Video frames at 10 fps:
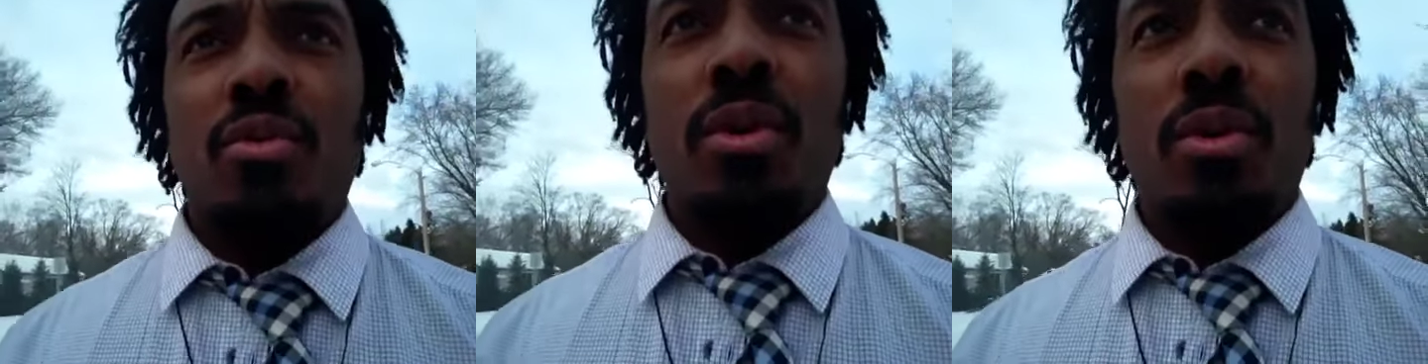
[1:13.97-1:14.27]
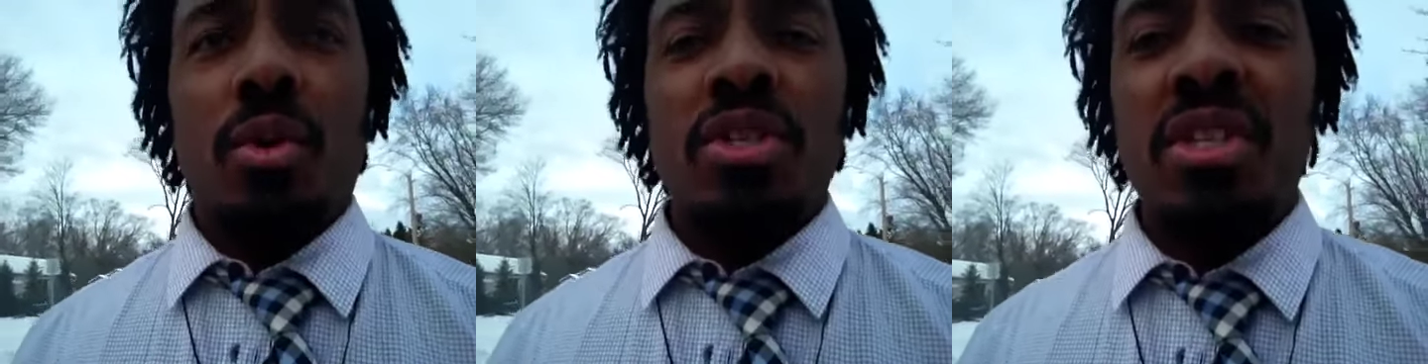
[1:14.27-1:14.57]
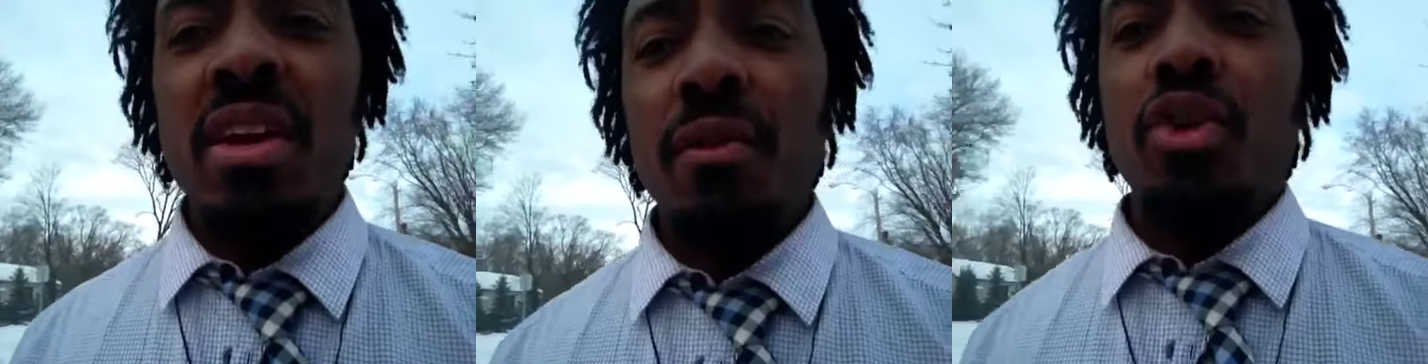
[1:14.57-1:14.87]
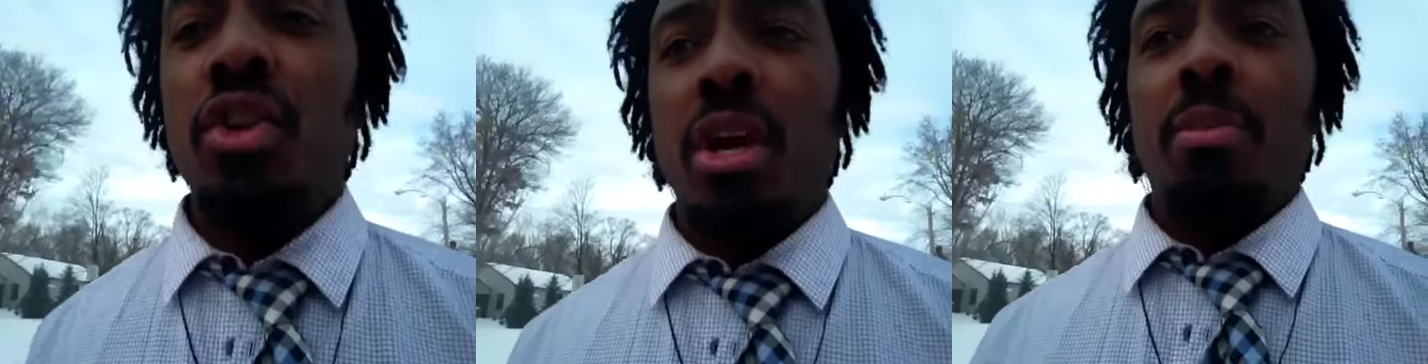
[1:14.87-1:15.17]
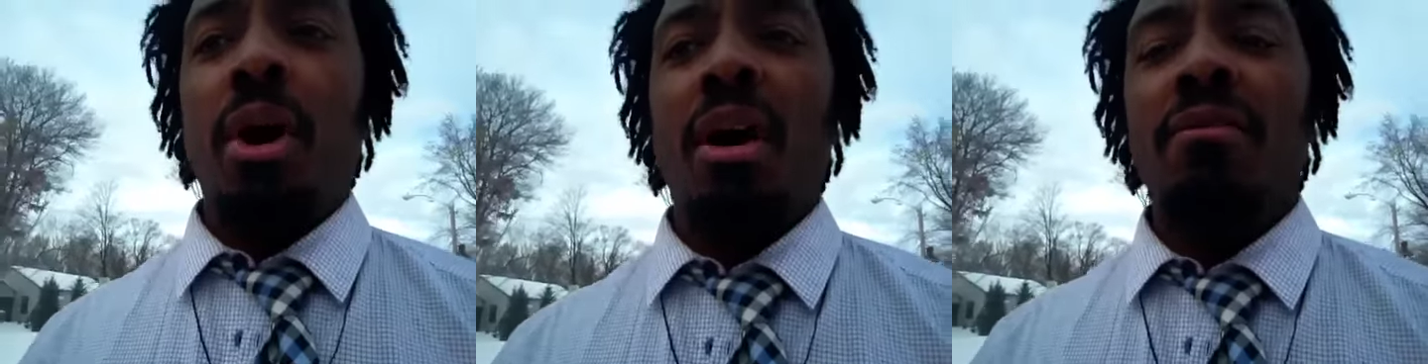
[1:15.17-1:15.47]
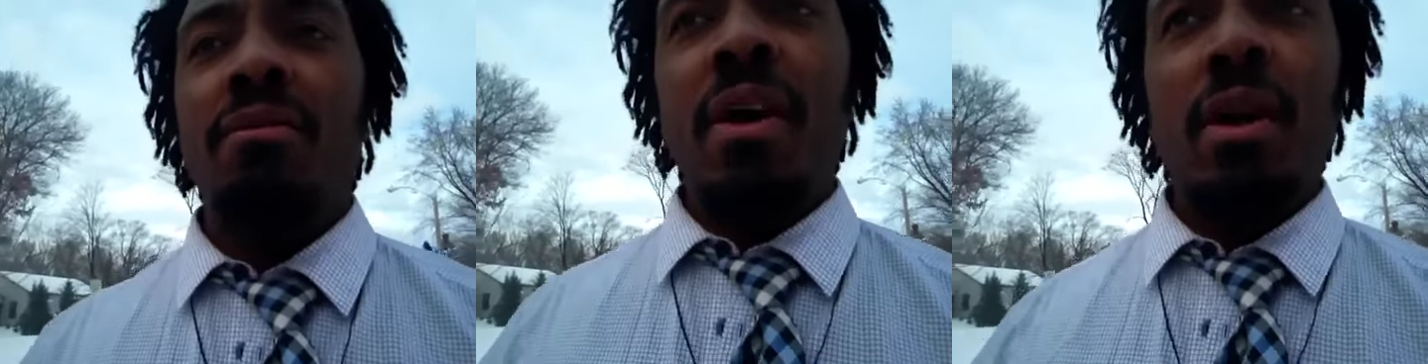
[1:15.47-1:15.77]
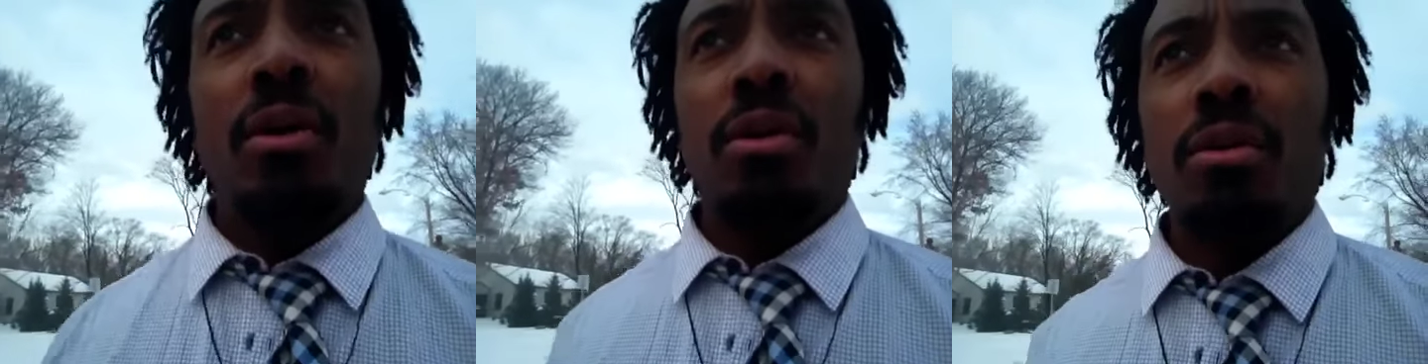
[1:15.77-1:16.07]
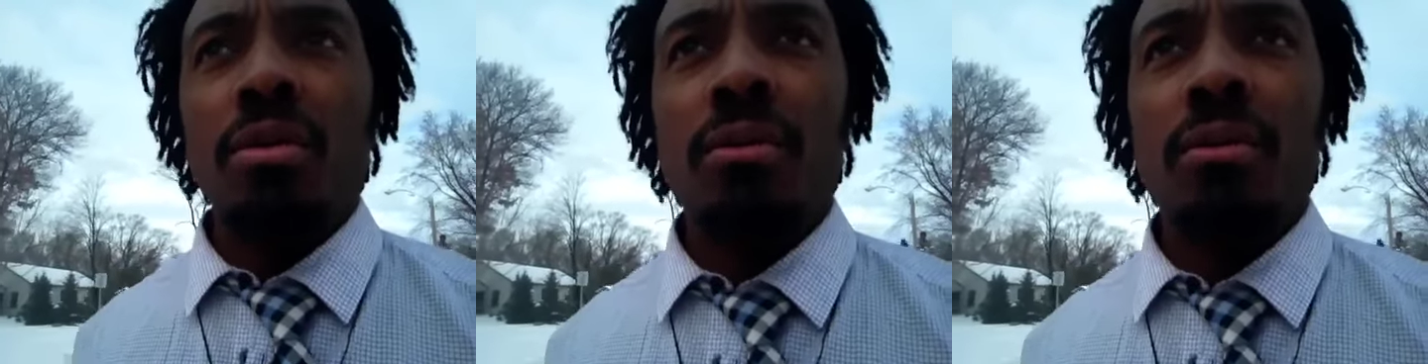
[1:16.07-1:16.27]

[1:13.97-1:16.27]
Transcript: re- receivership of federal